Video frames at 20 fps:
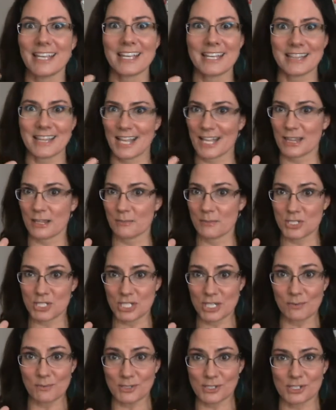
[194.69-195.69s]
thinking that the
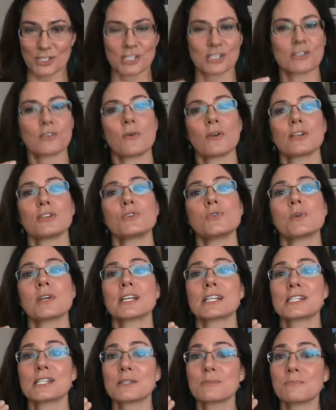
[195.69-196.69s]
machine was just going to
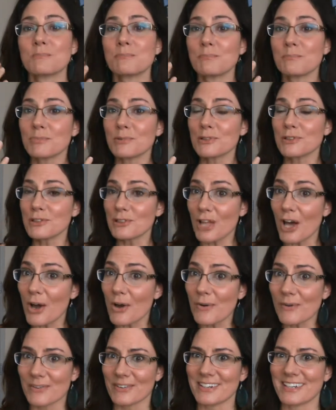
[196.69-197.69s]

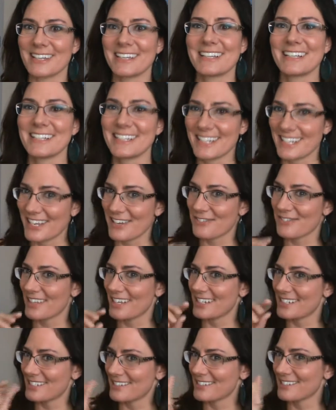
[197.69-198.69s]
explode if
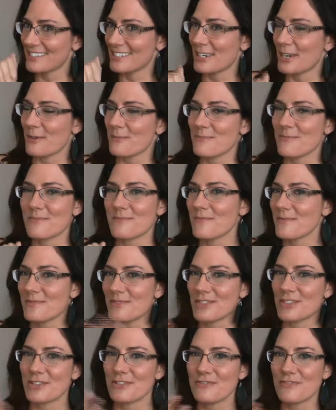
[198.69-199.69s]
they turned it up
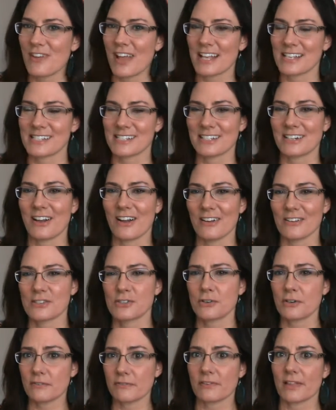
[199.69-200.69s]
too fast at all.
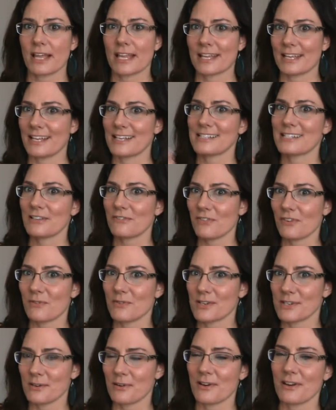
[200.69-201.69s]
Sort of like as if
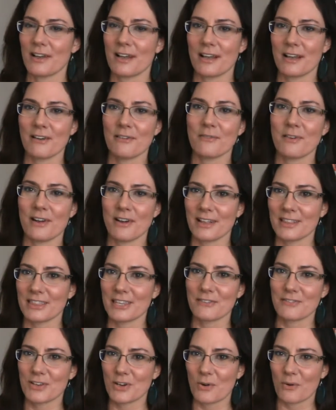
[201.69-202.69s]
it were a,
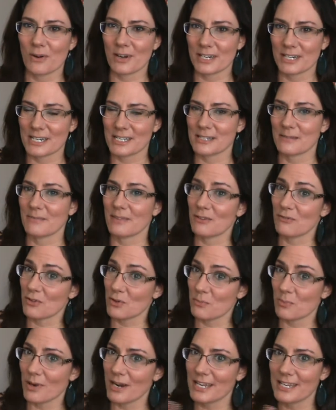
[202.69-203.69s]
a living organism.
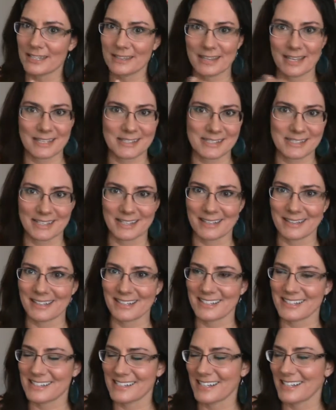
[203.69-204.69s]
If you break it, that's
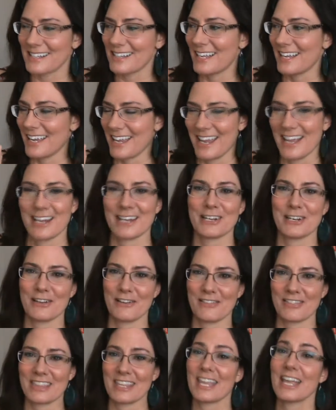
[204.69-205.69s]
it. It's the, the
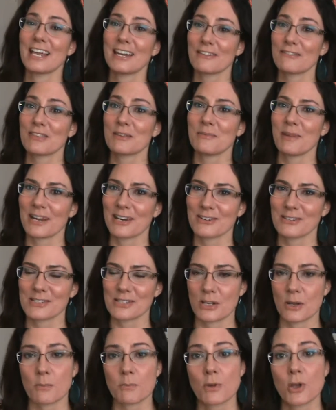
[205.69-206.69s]
end of the end of the
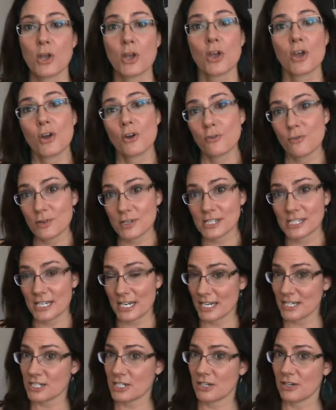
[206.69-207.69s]
microscope. Whereas
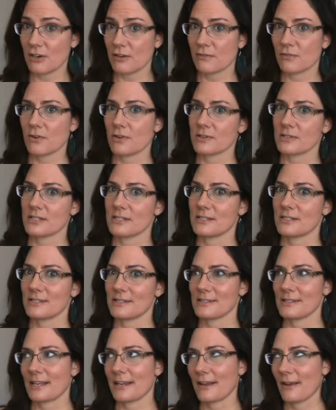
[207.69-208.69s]
an engineer, of course, is
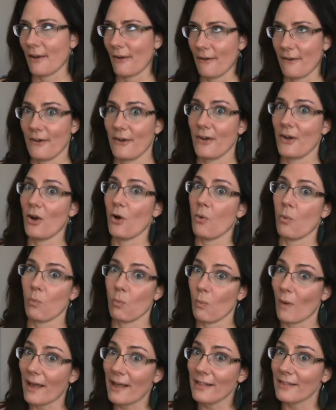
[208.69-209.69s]
just like
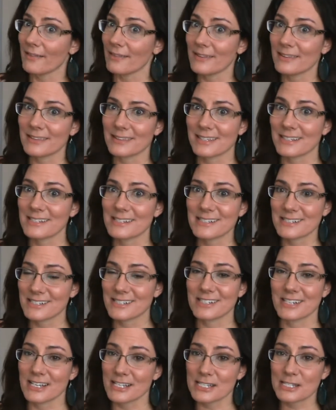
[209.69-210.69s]
well, this
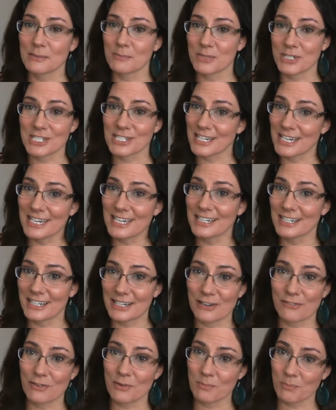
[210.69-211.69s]
is just a
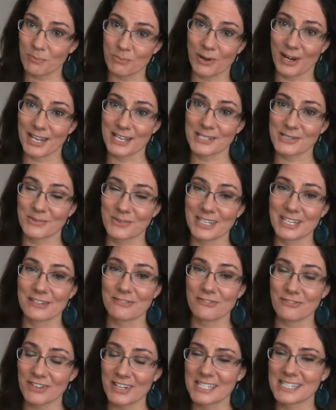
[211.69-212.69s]
machine, and if it breaks, we
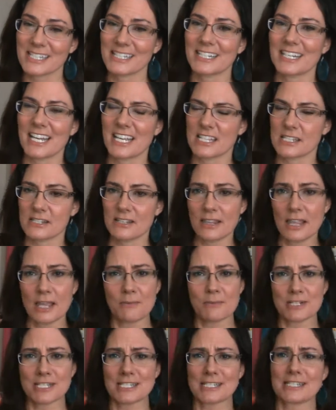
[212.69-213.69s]
can fix it. And so
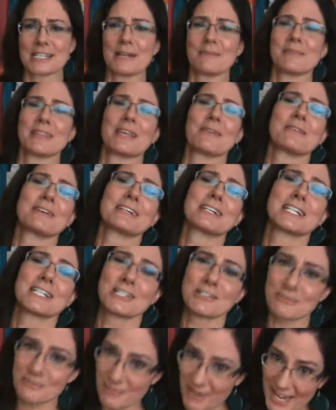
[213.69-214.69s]
they would just come and they would
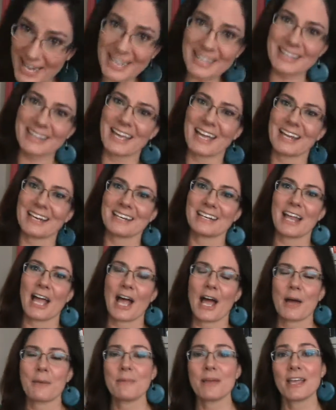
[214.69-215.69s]
crank that
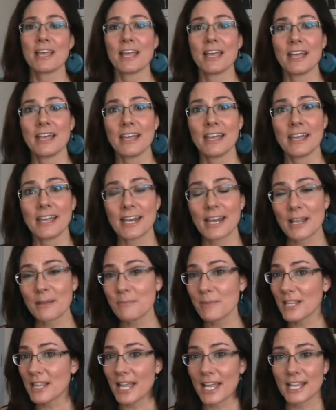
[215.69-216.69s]
knob, and
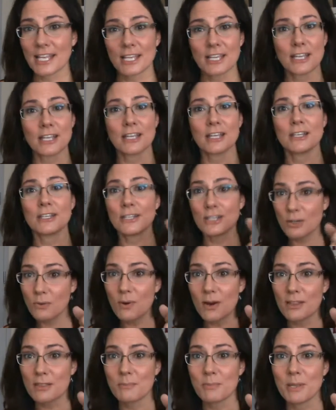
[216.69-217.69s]
I'd be like,
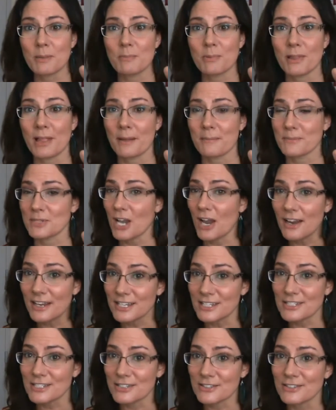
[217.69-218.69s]
you are the people I'm
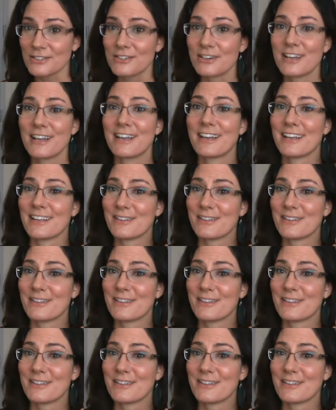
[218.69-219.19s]
talking to.